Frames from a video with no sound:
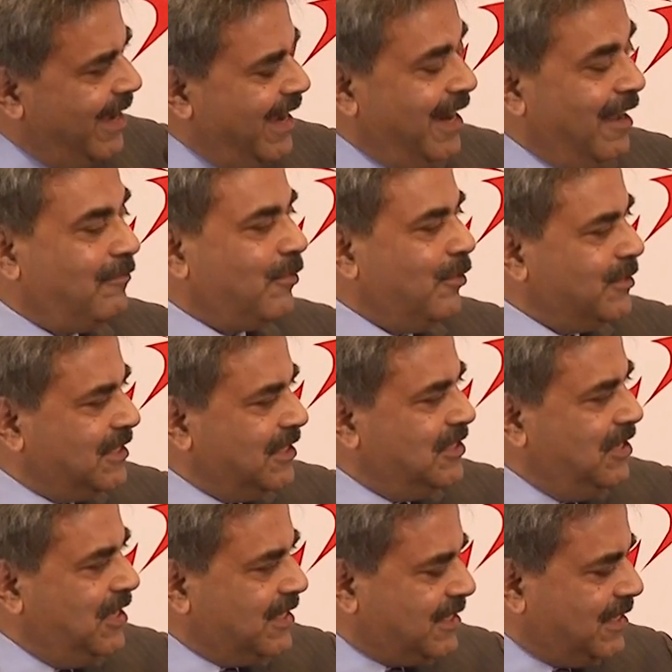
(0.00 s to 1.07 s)
and of course the
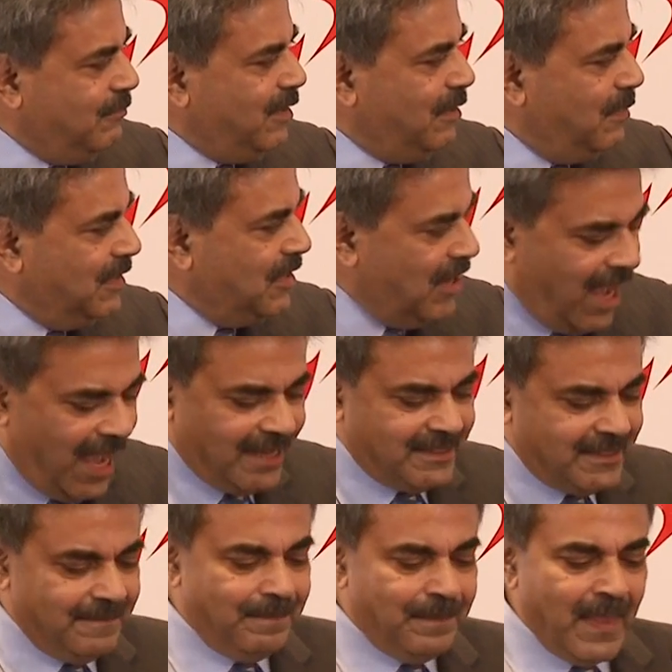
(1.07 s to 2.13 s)
GST will be the
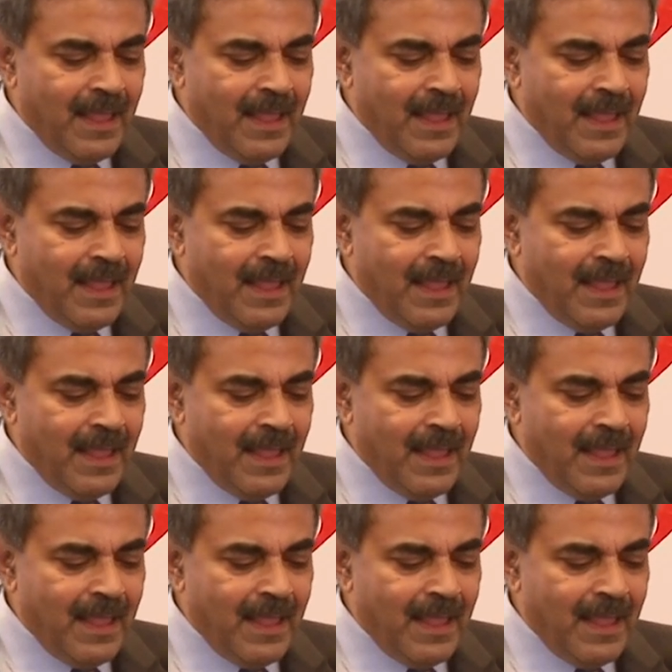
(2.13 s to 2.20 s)
last.